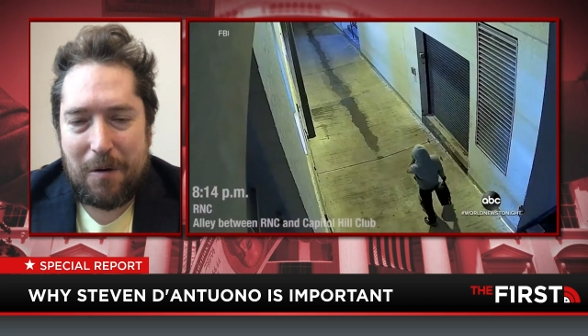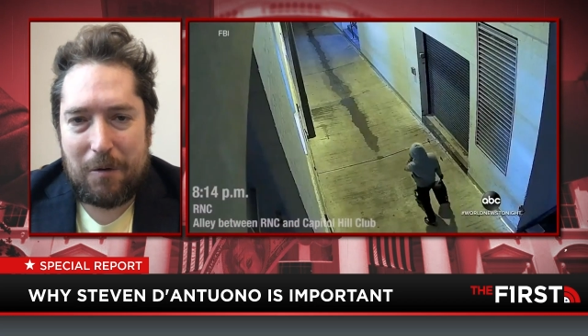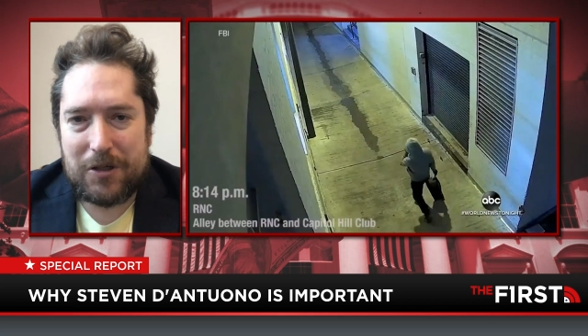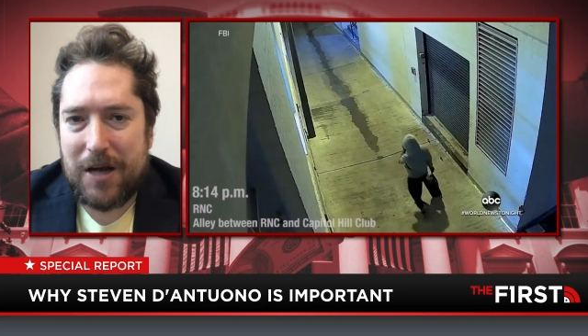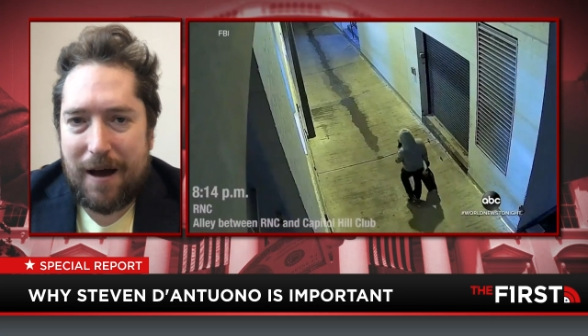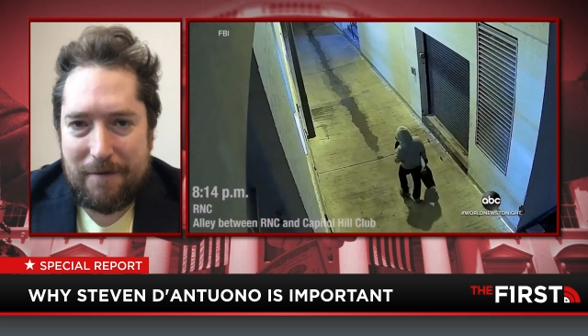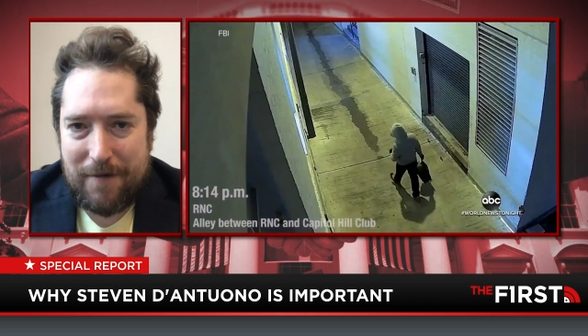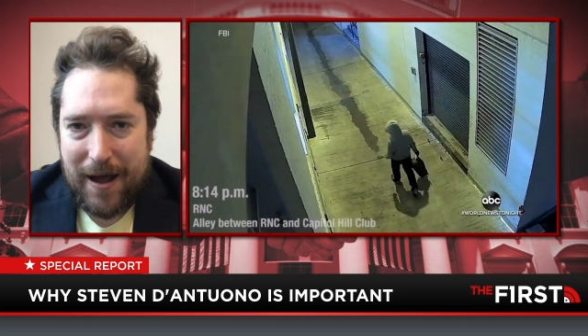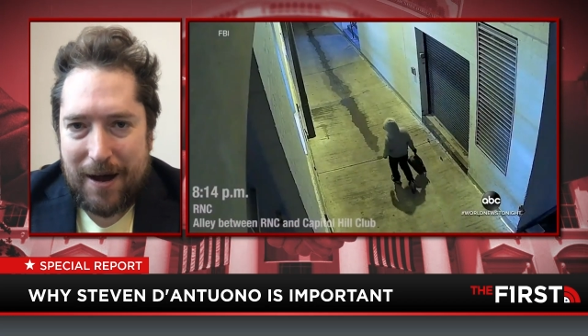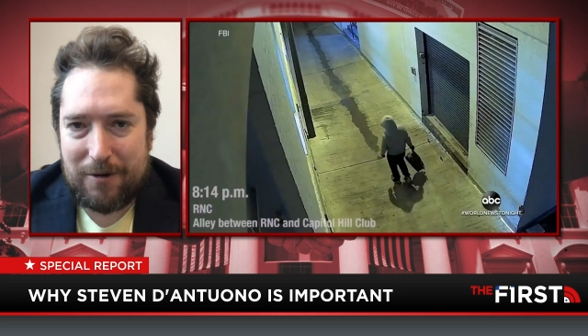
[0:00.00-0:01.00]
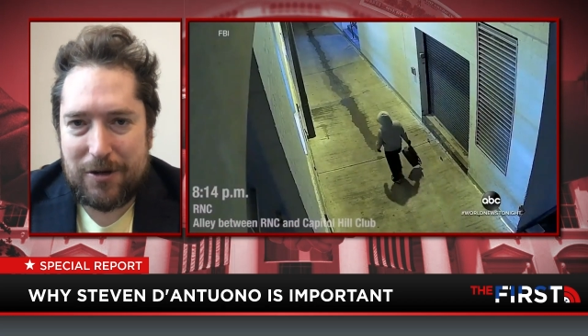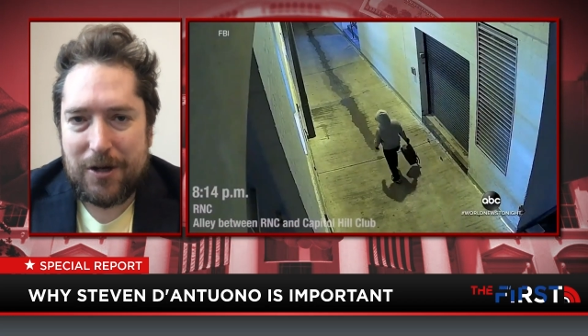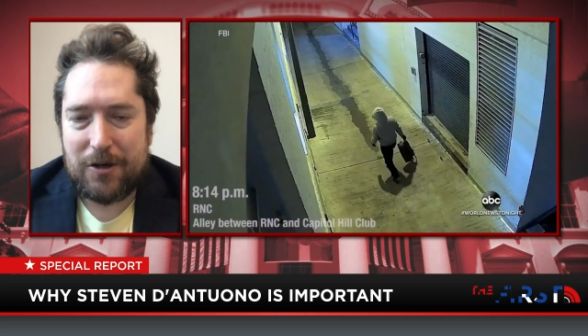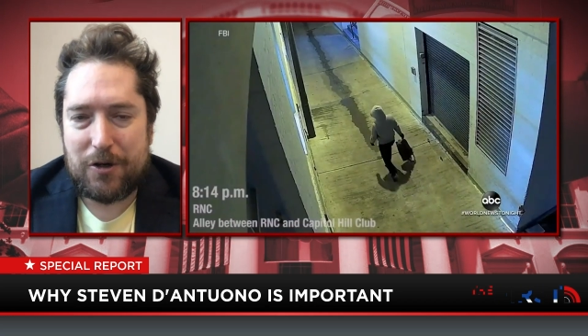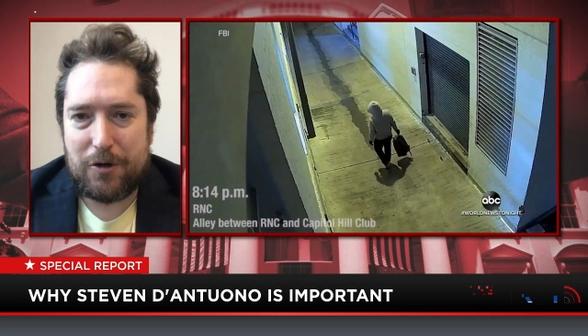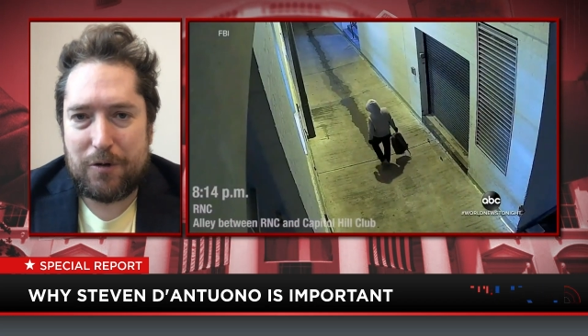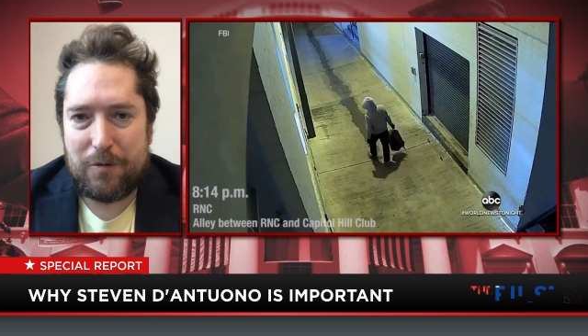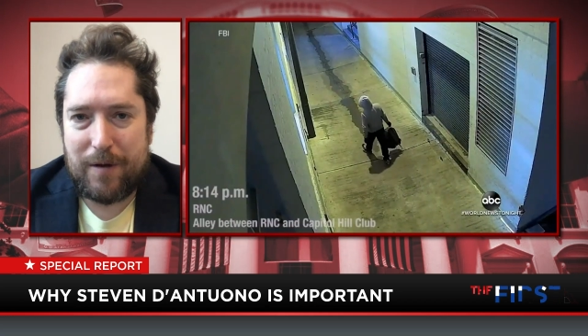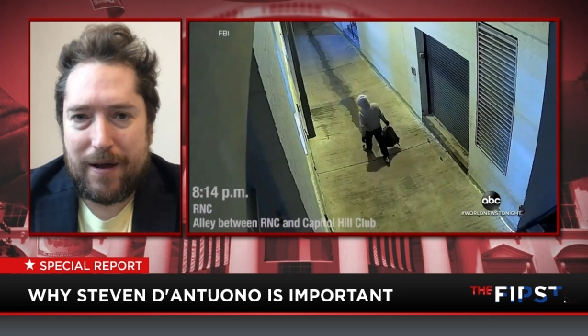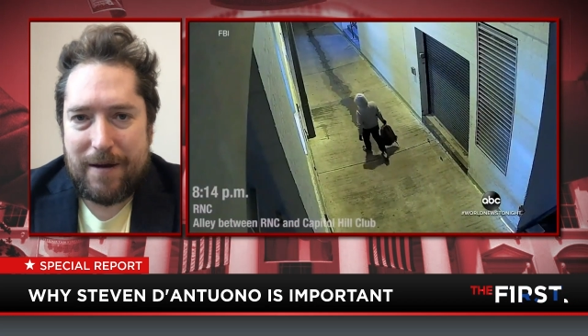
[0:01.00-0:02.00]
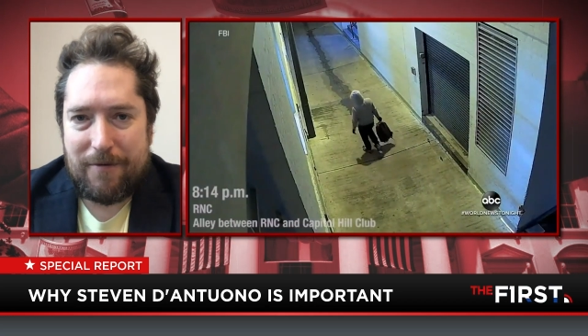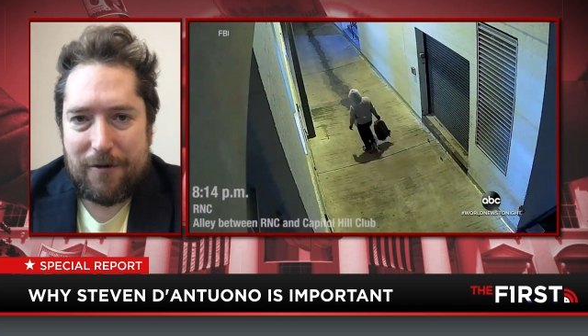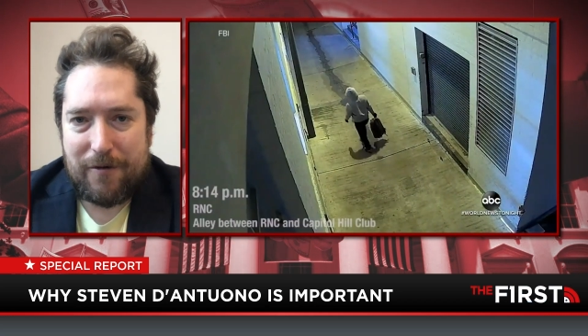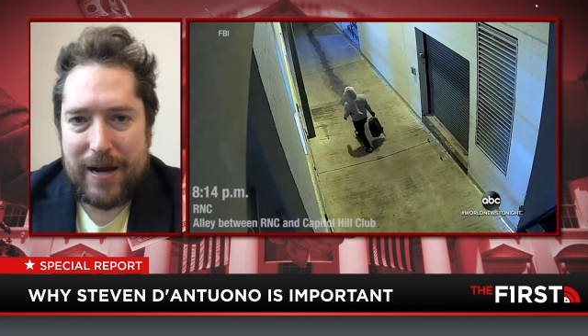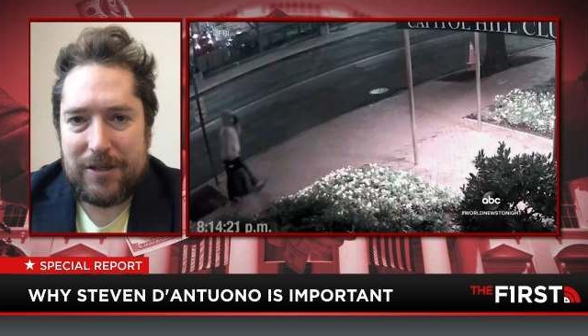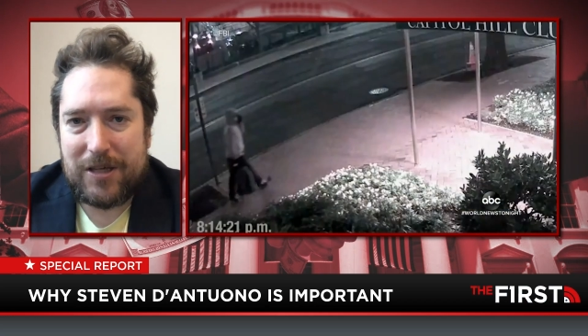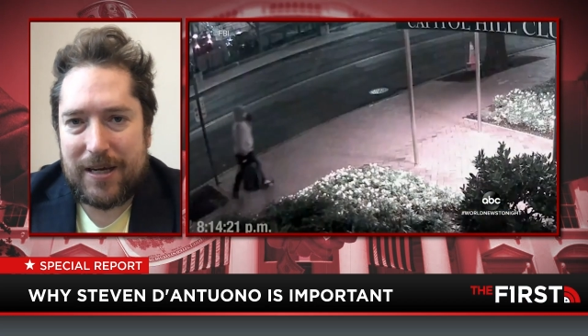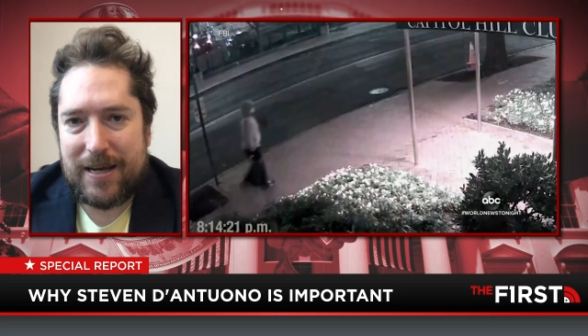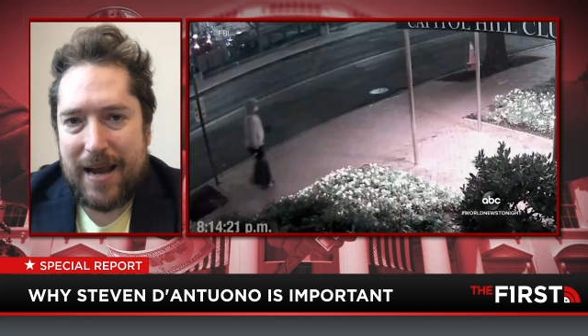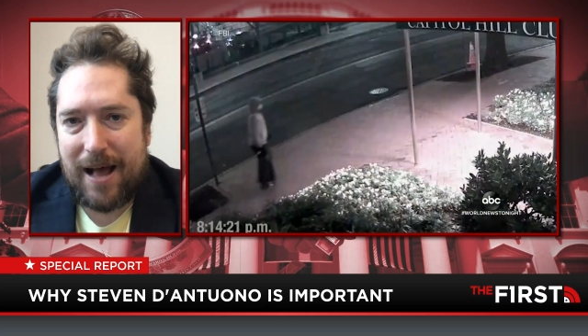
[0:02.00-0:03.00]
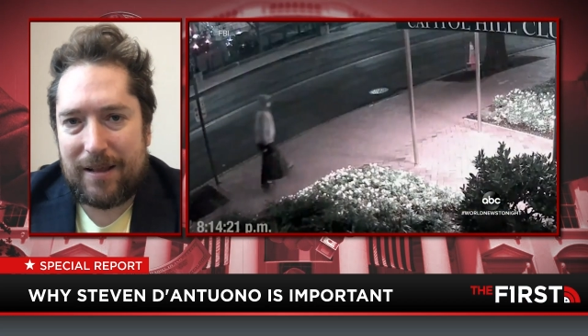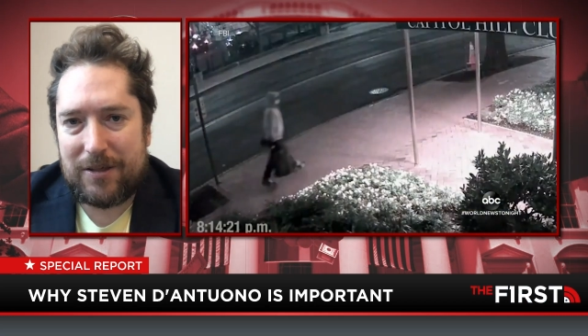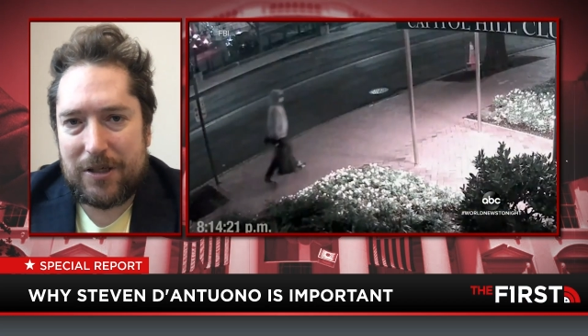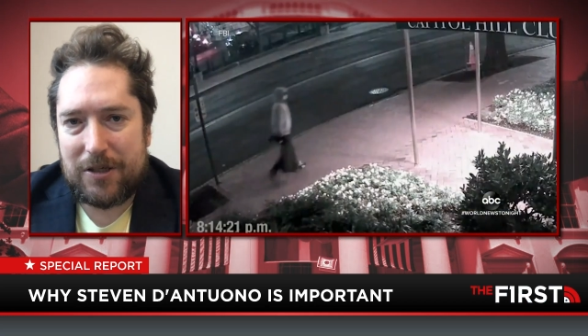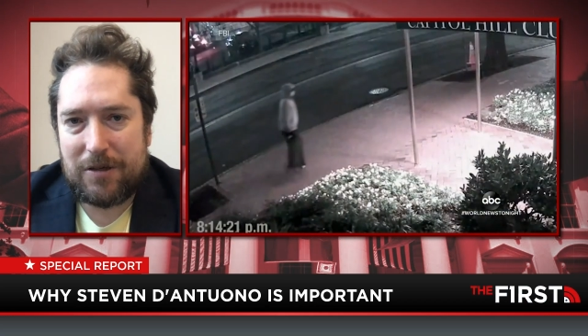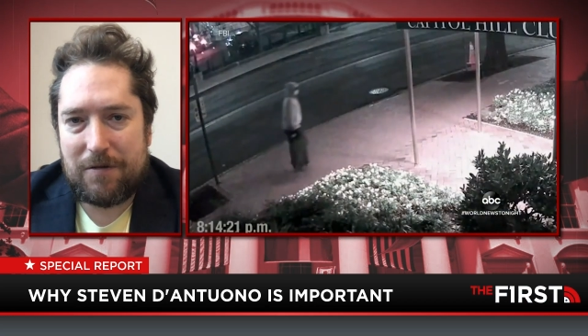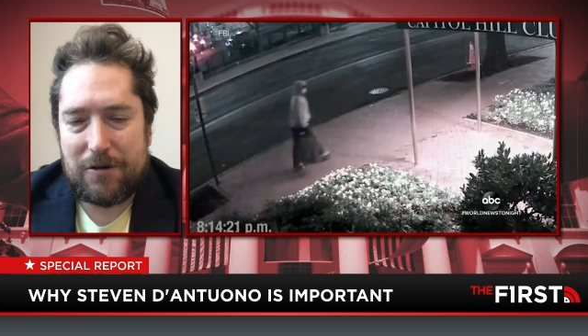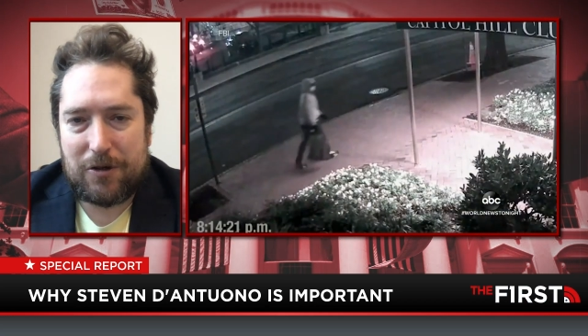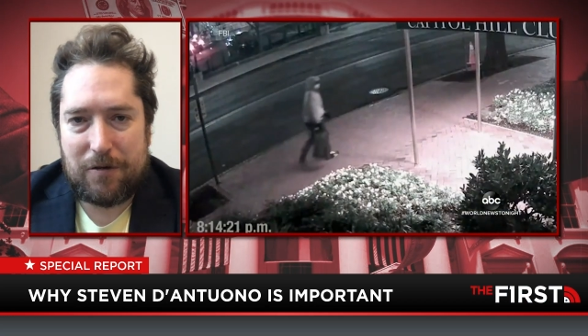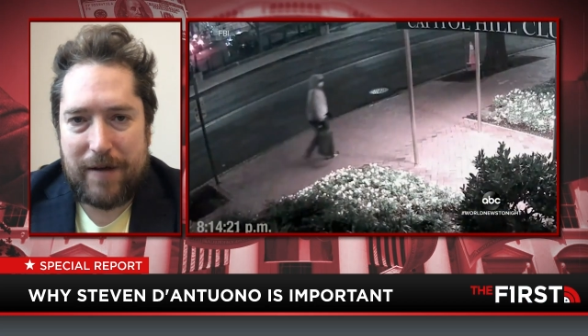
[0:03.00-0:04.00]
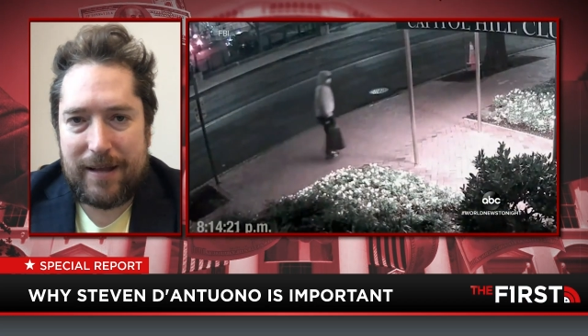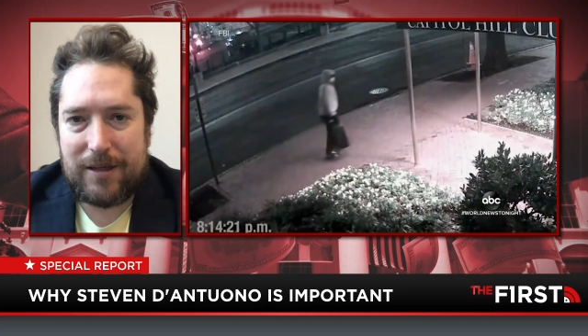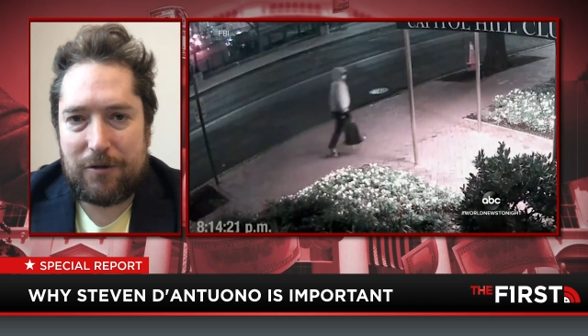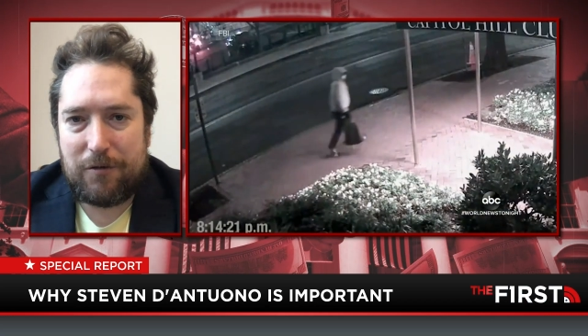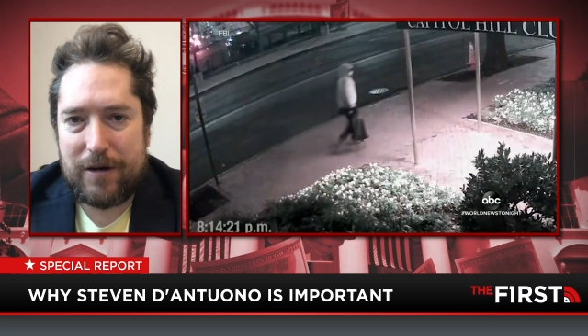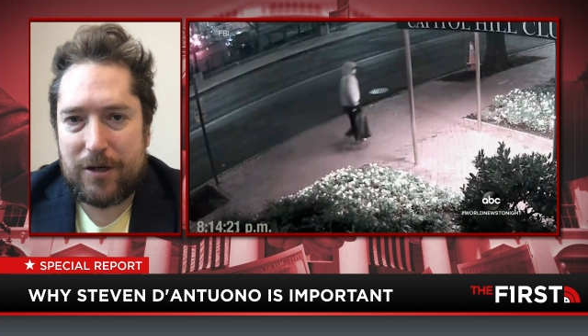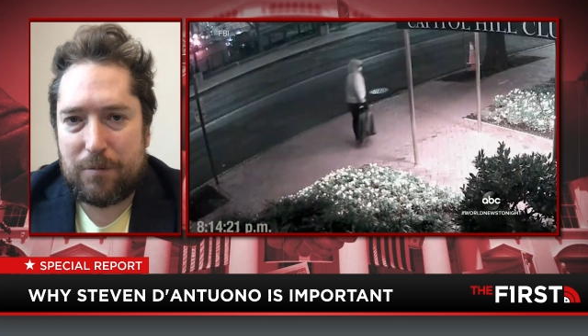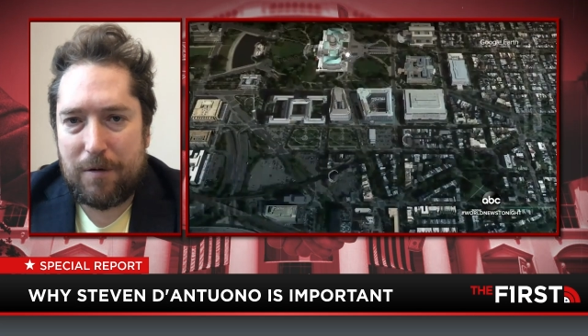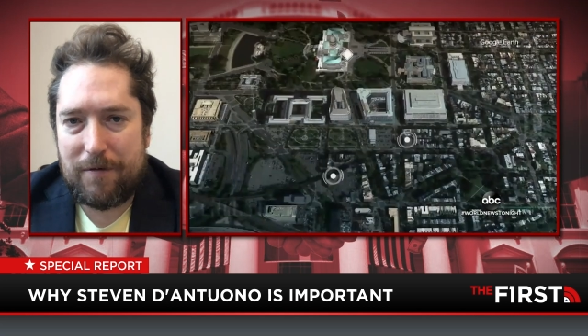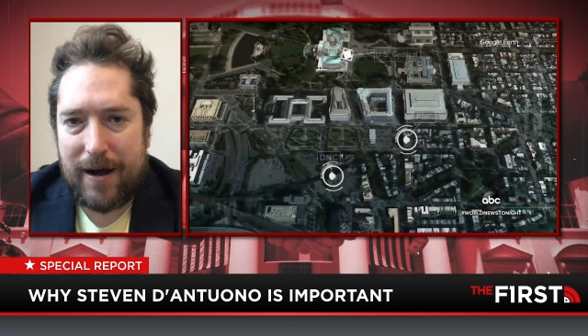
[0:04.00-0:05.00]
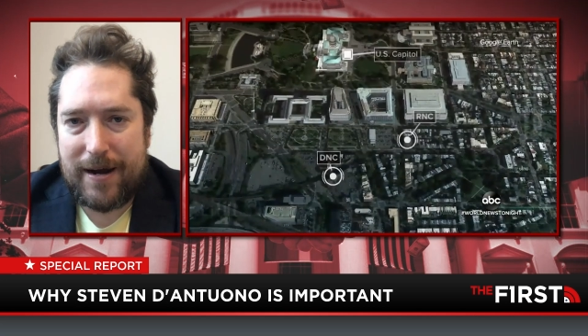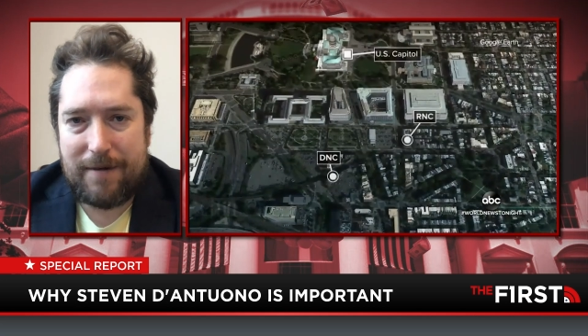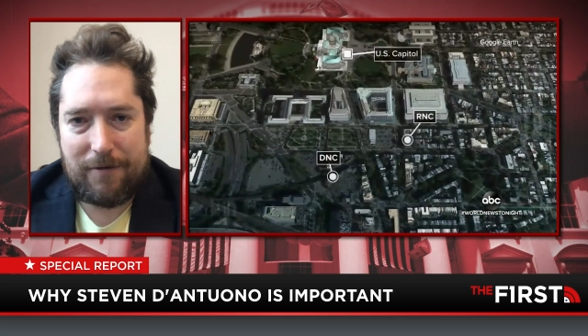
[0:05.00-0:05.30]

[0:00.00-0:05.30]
was not found to a forensic analysis of the surveillance footage provided.